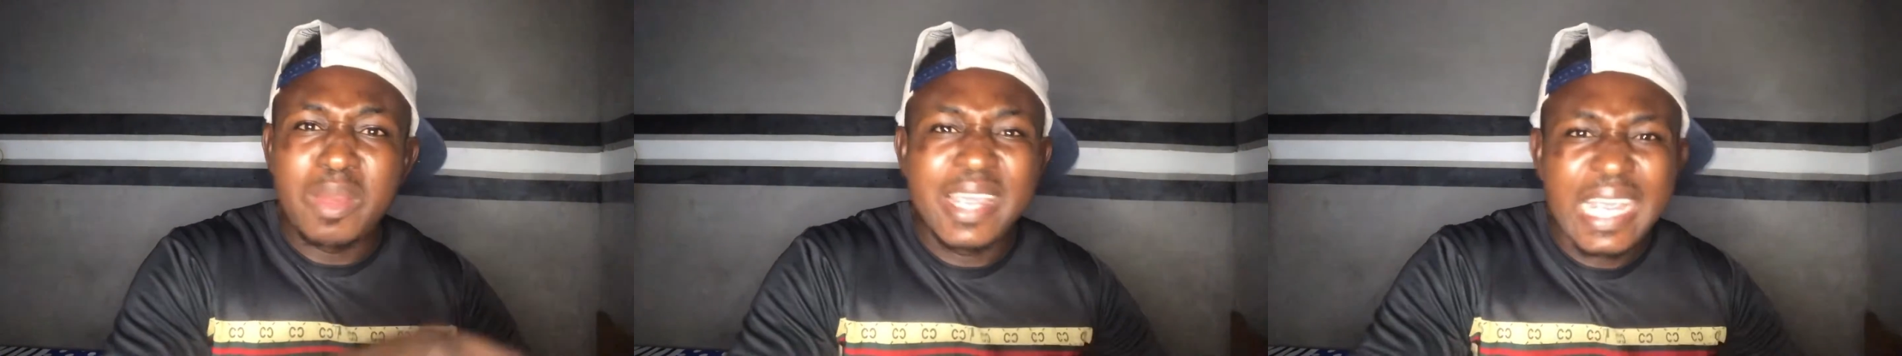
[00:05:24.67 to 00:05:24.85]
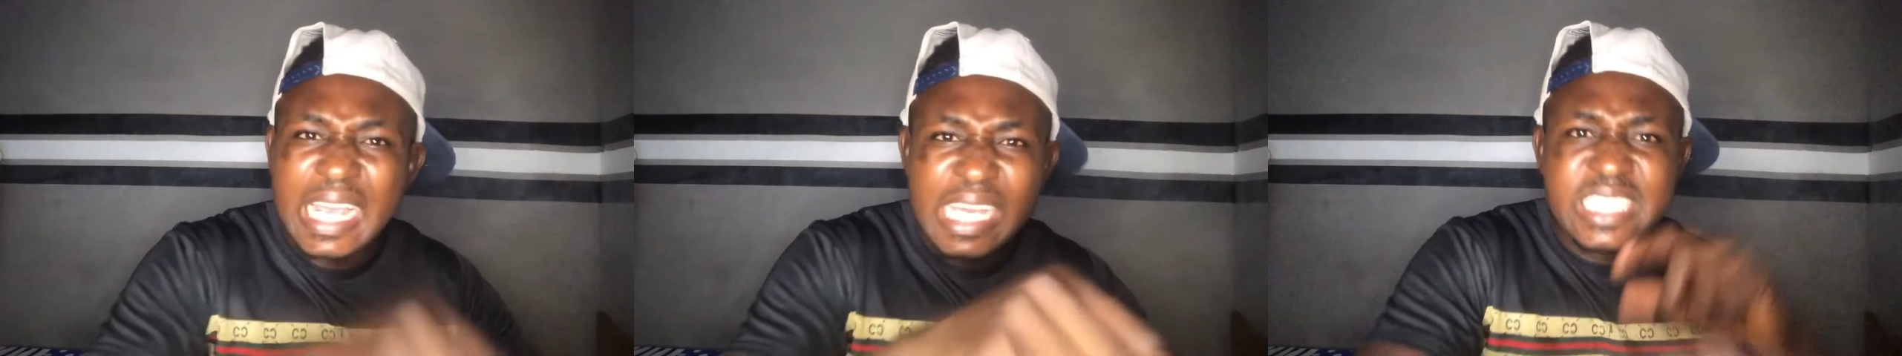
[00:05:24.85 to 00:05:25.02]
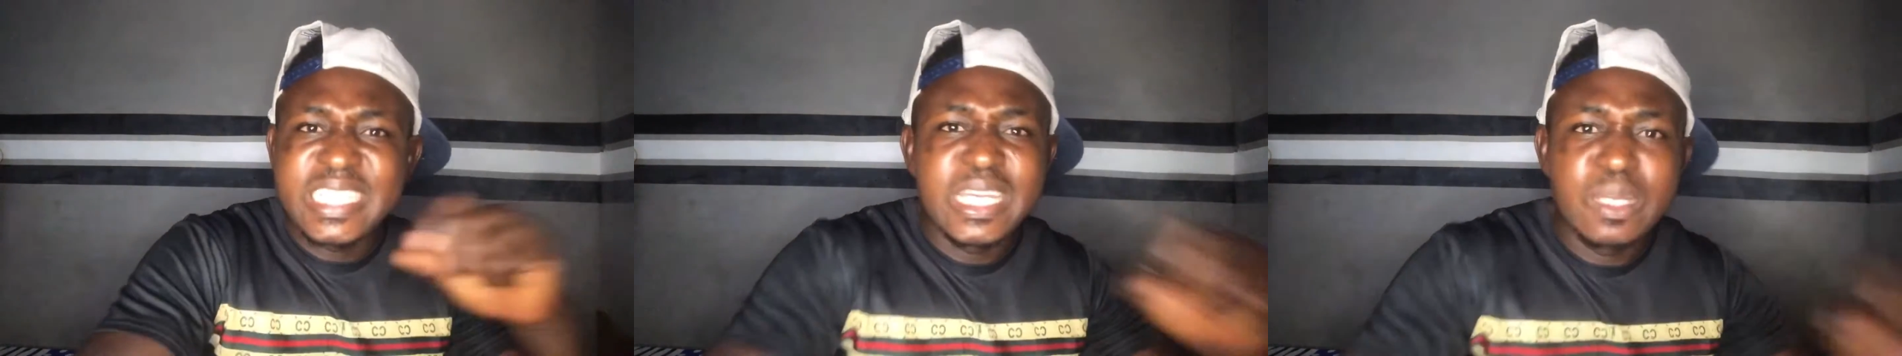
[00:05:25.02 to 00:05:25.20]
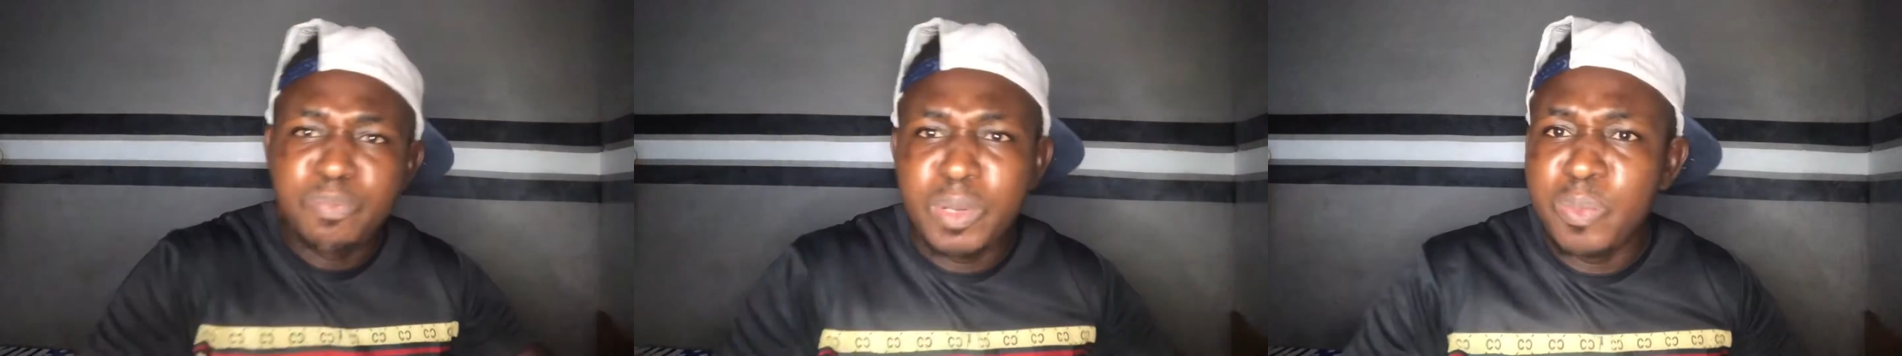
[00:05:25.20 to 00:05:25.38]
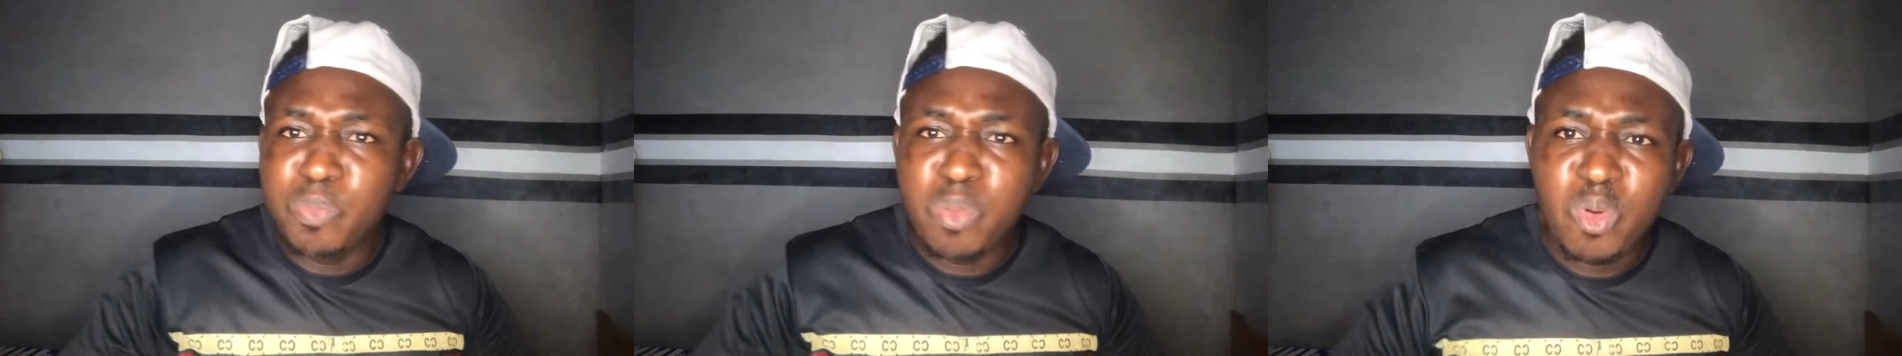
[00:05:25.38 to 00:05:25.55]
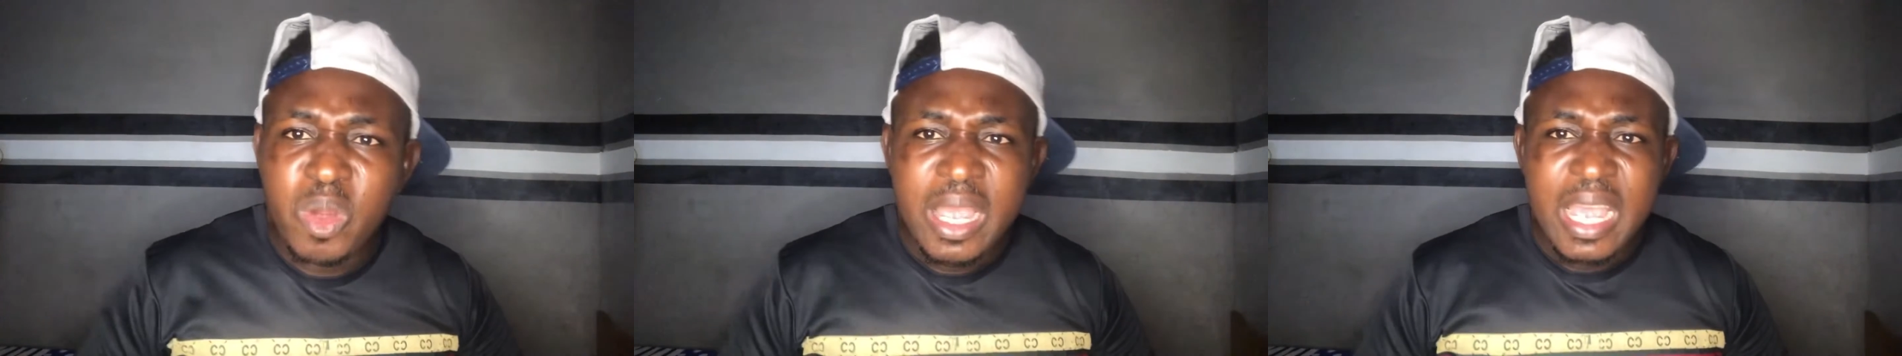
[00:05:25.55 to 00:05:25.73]
cursing
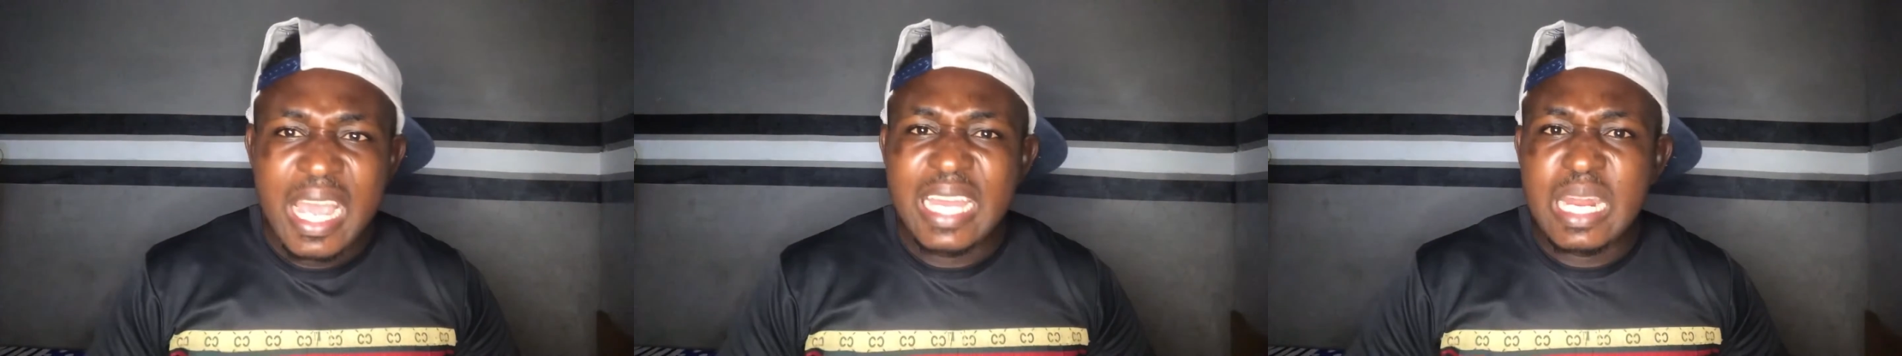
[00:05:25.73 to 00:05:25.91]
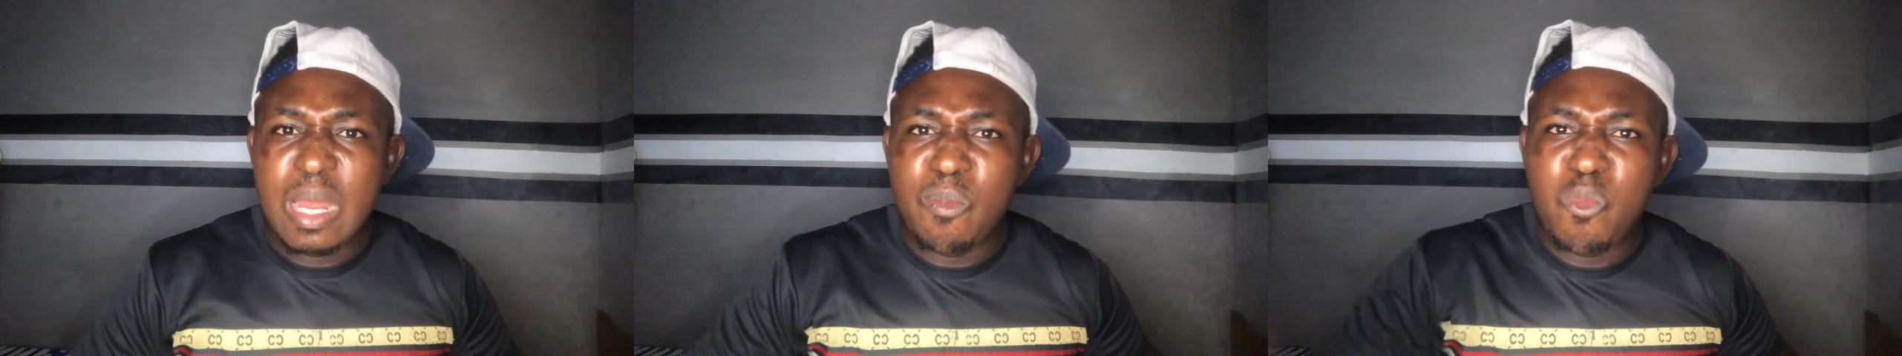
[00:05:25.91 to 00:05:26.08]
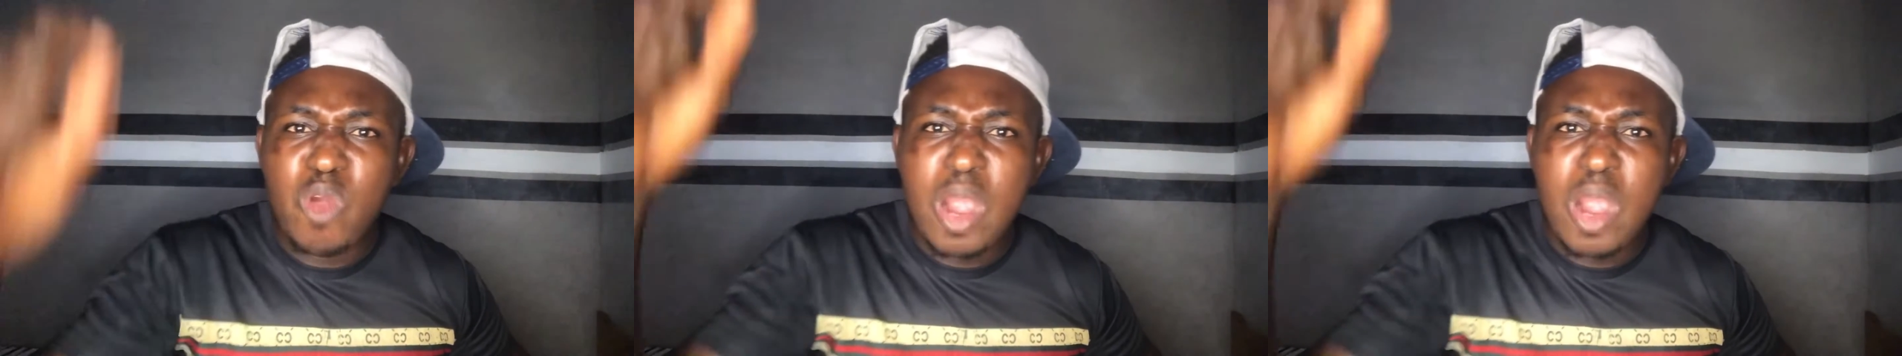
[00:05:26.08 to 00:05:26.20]
people and I'm